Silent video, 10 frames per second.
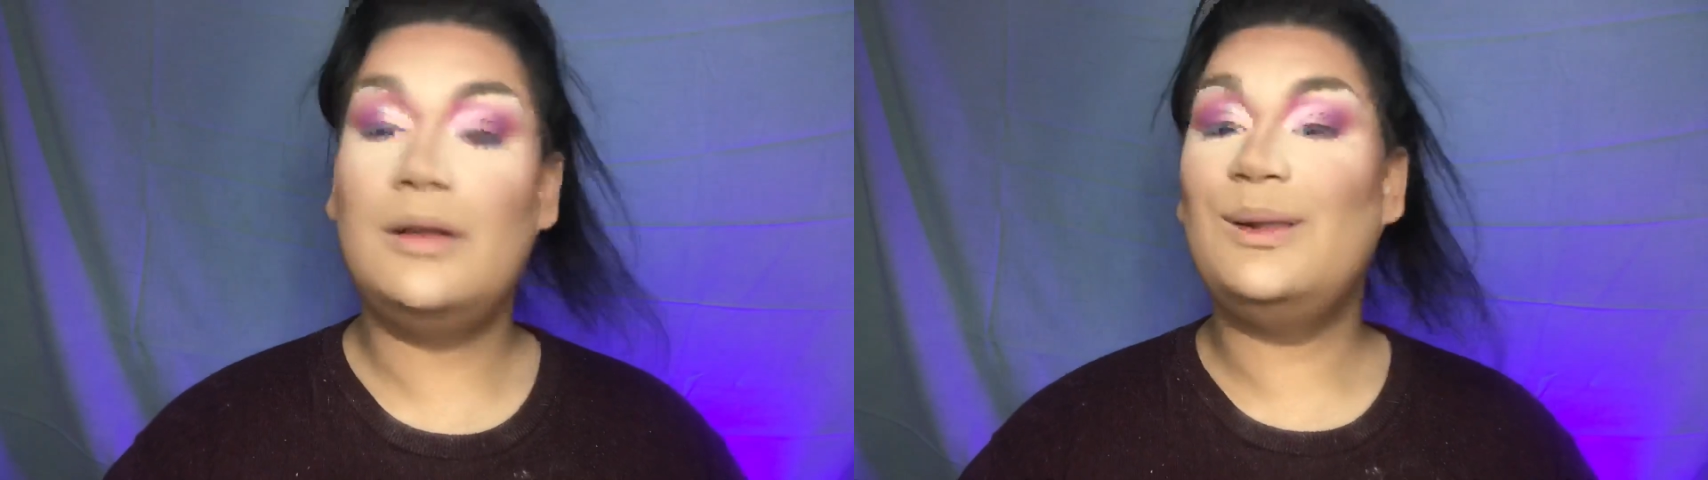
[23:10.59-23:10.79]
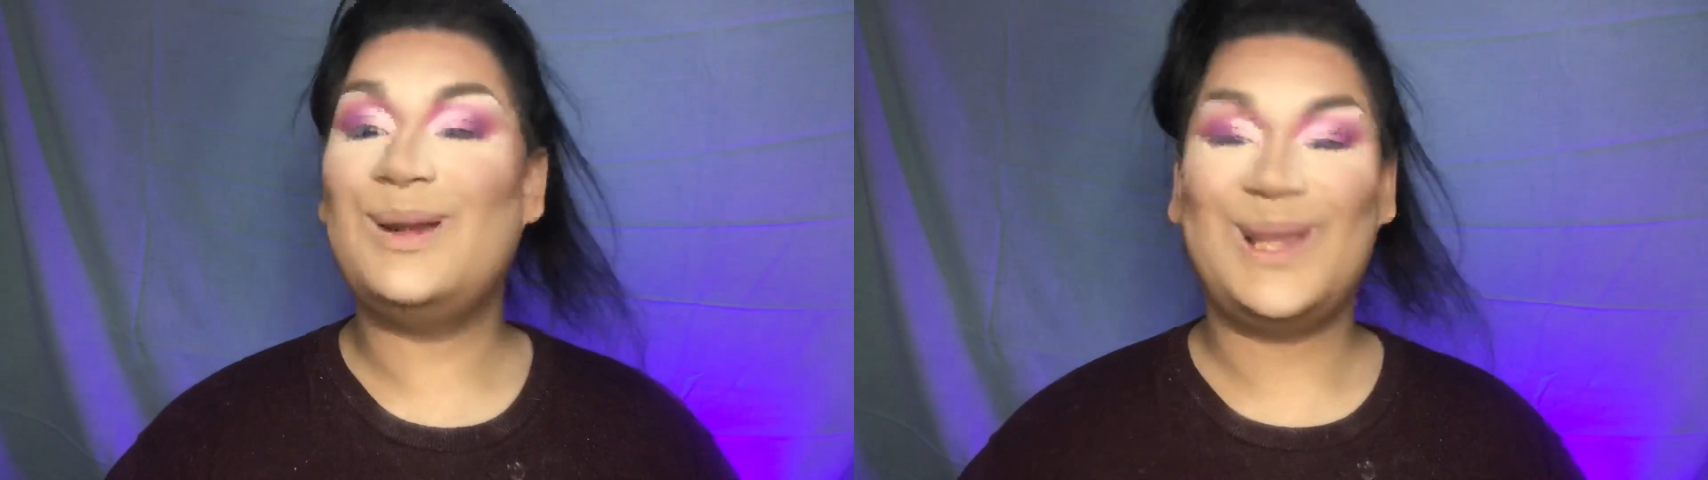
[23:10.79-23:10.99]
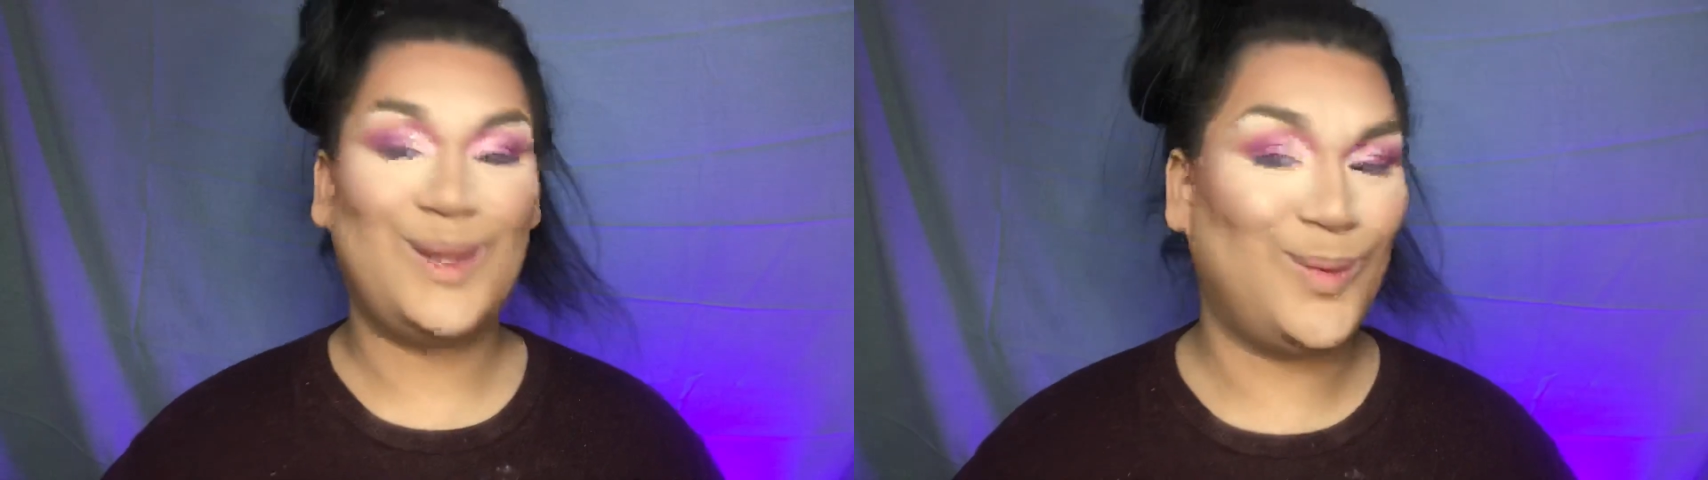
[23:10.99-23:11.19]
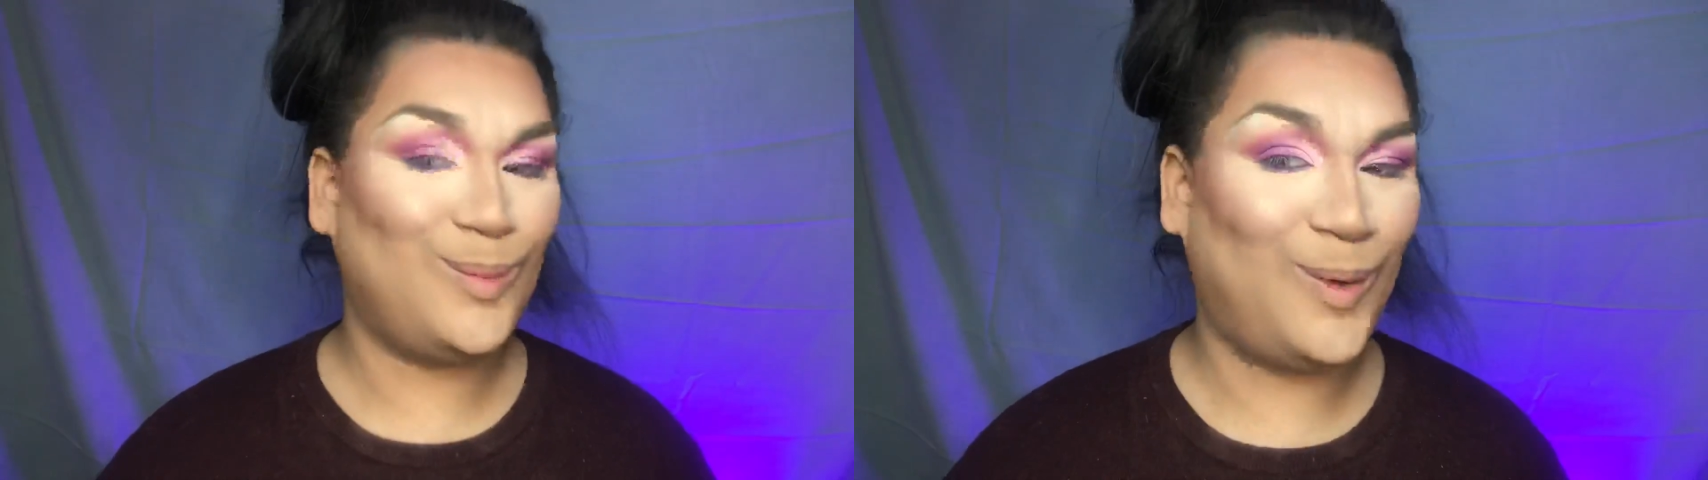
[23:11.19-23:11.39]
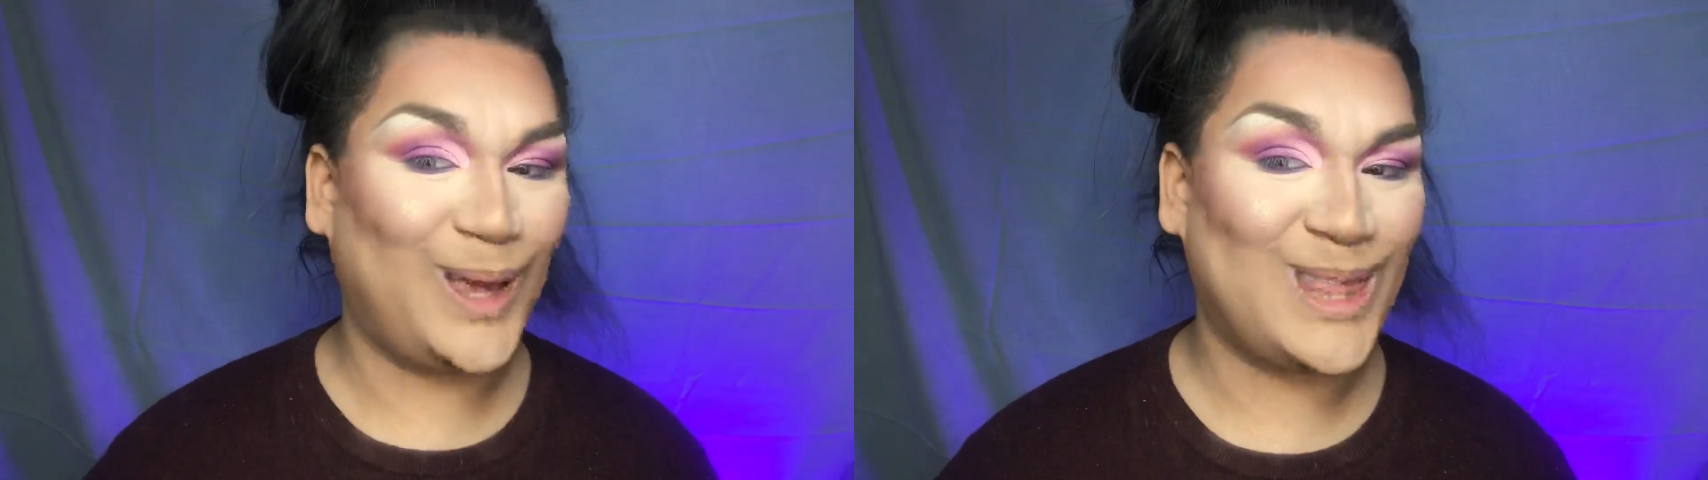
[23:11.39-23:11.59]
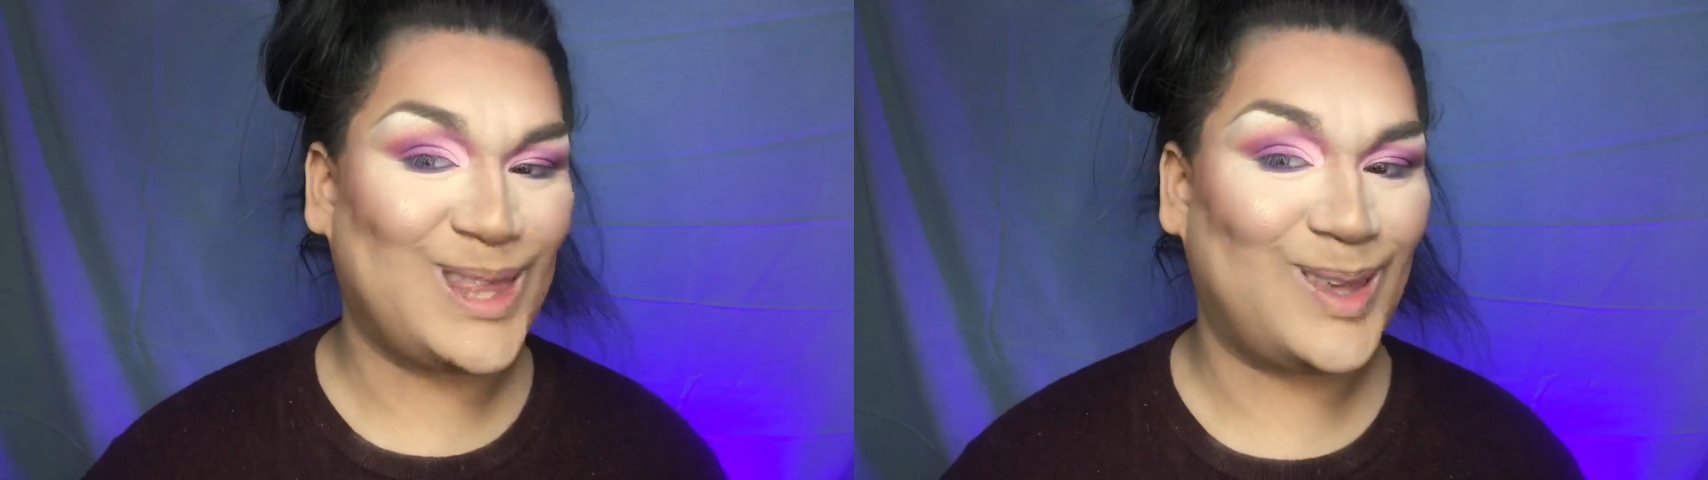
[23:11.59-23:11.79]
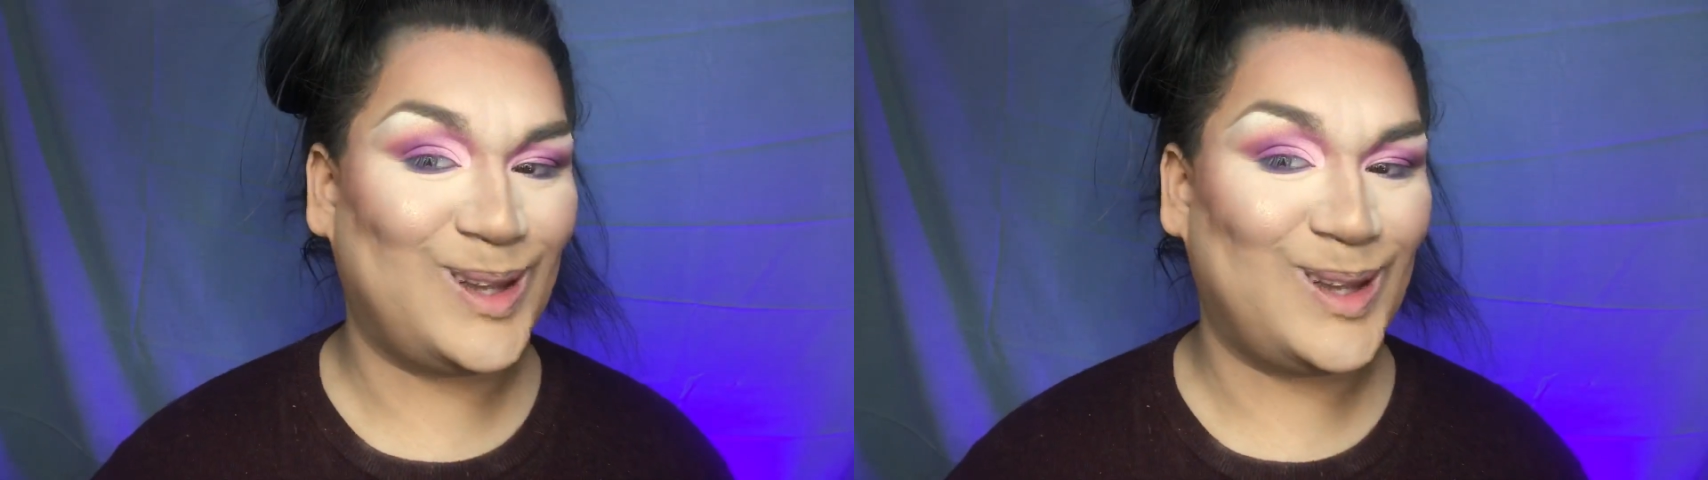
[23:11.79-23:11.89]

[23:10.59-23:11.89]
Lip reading: look a little moist.